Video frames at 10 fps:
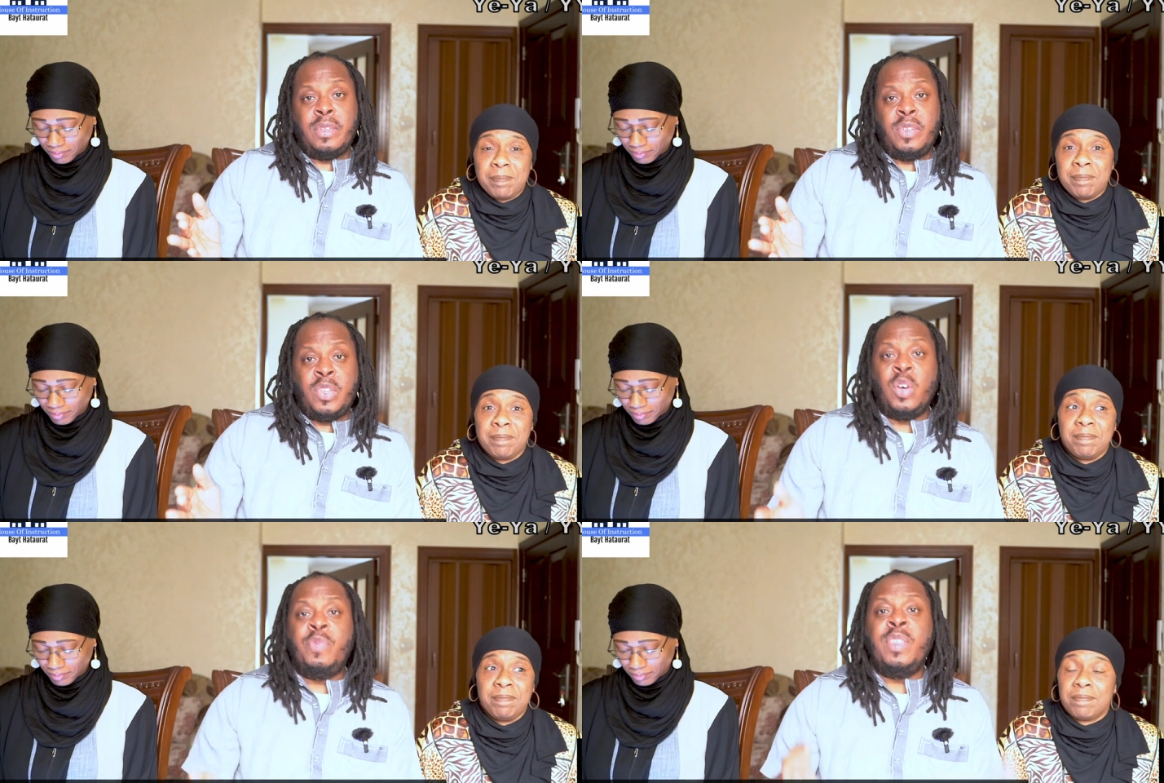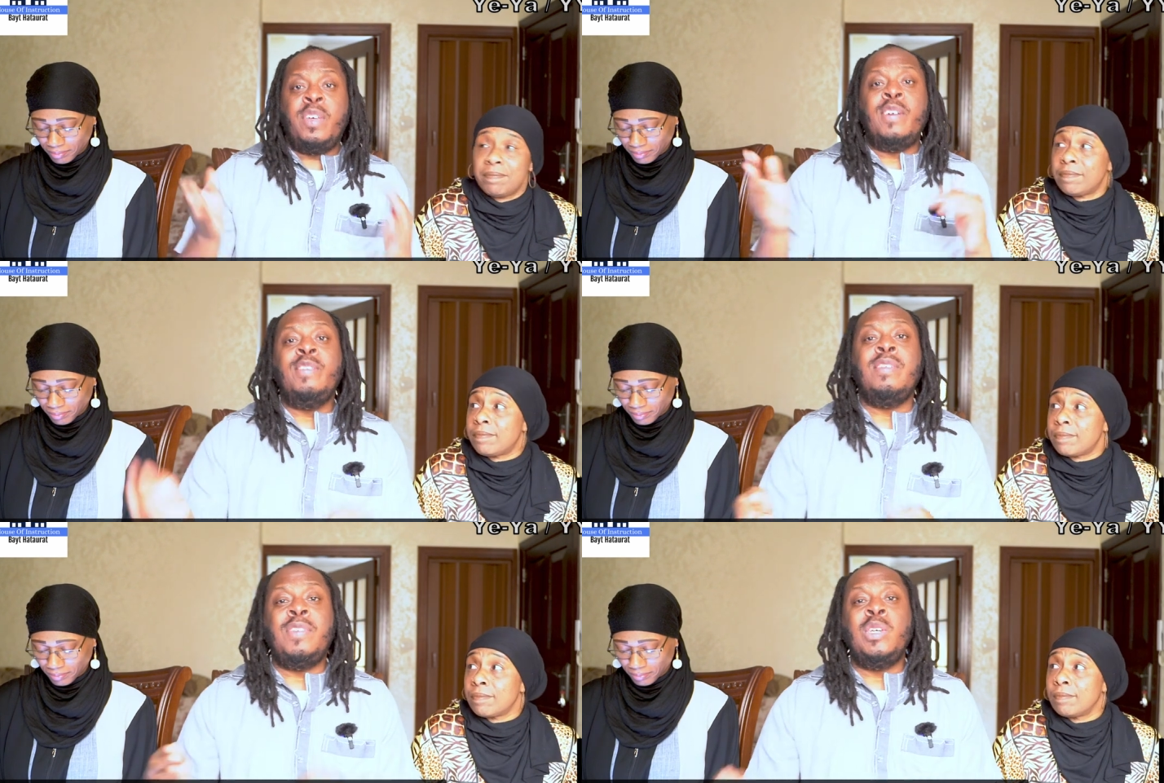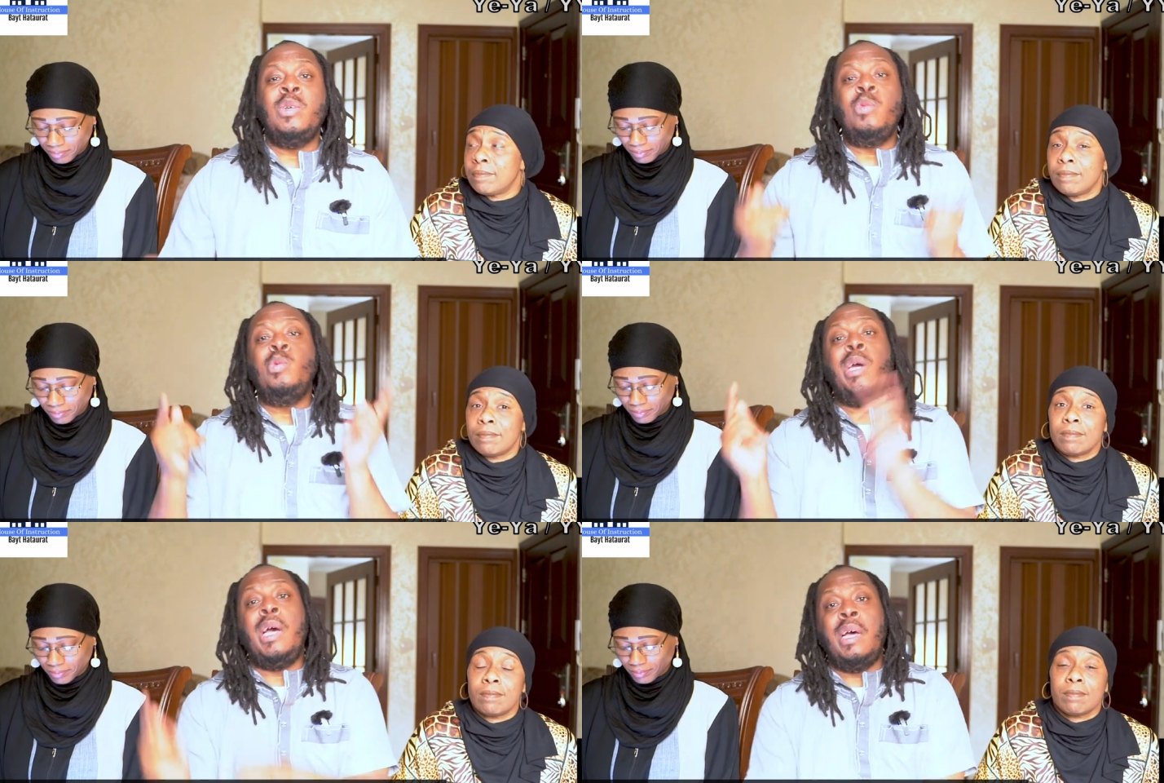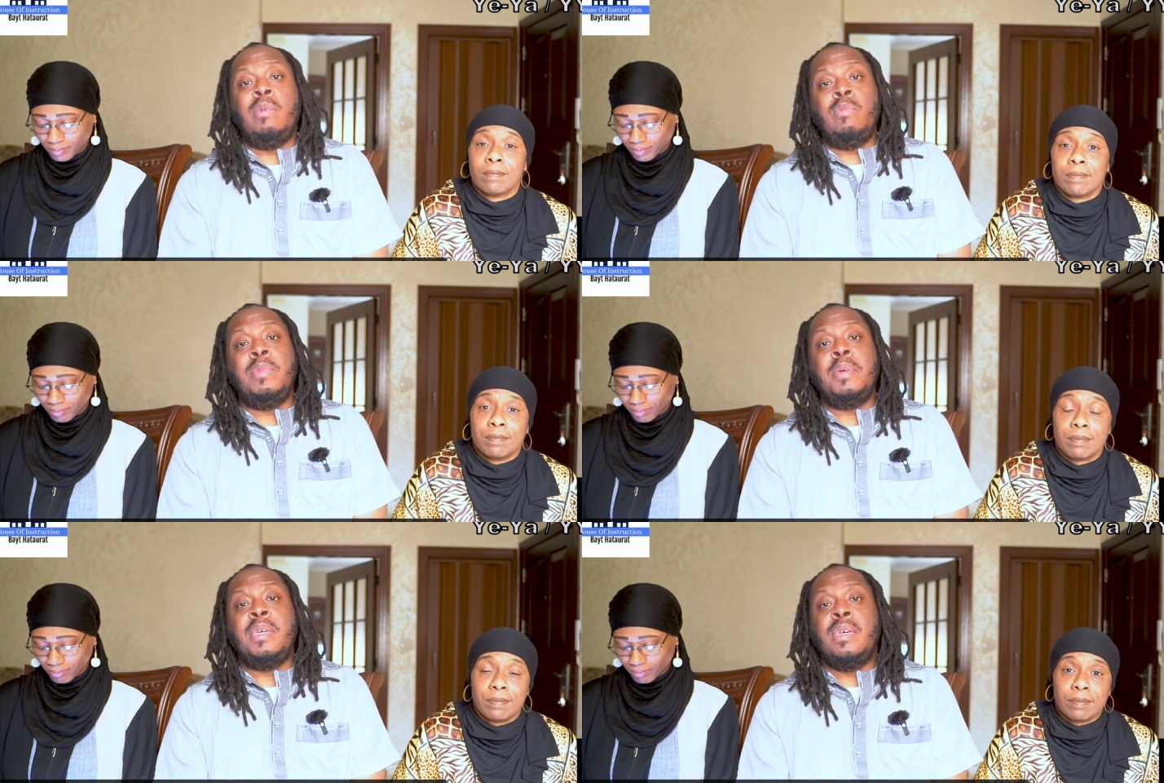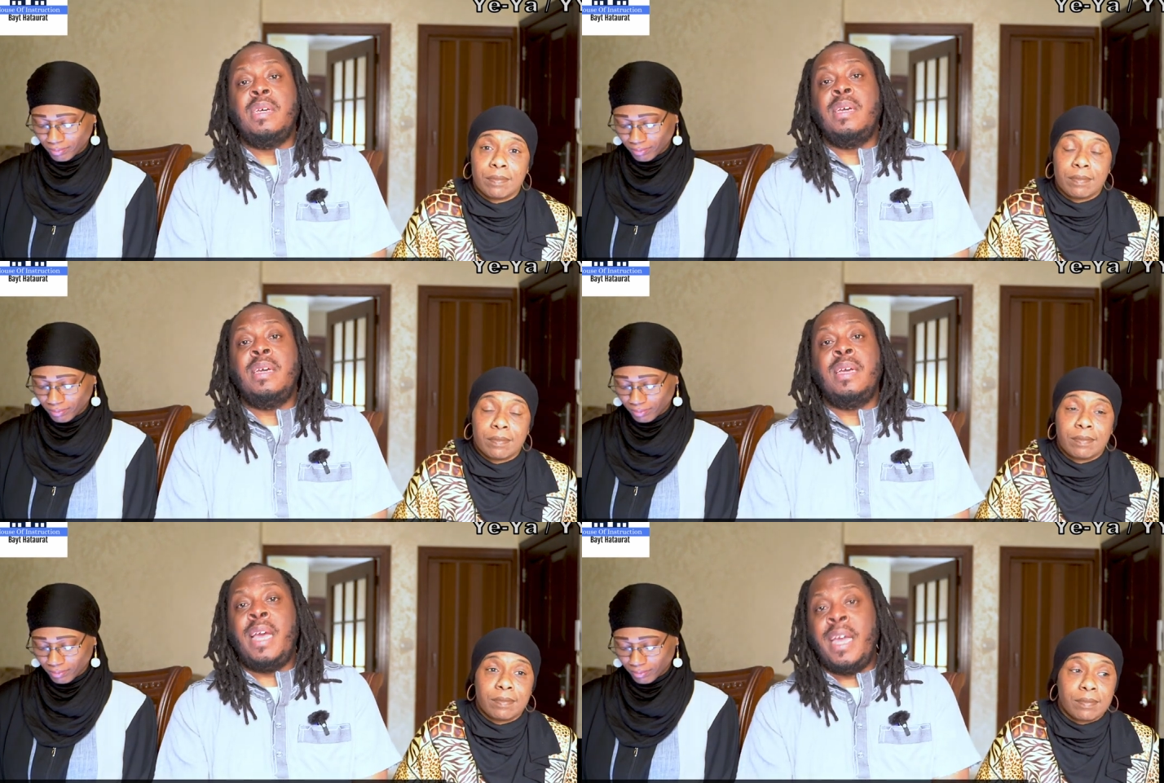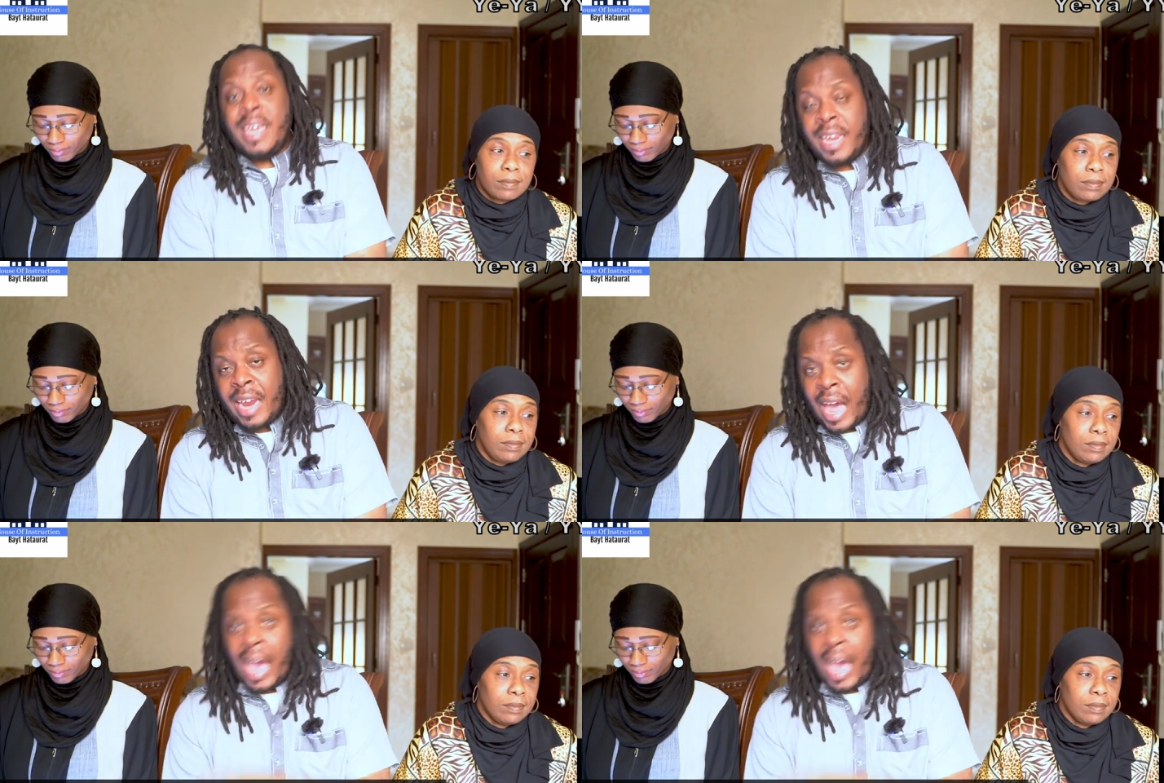Speaker 1: Mm. So, for those of you who come and get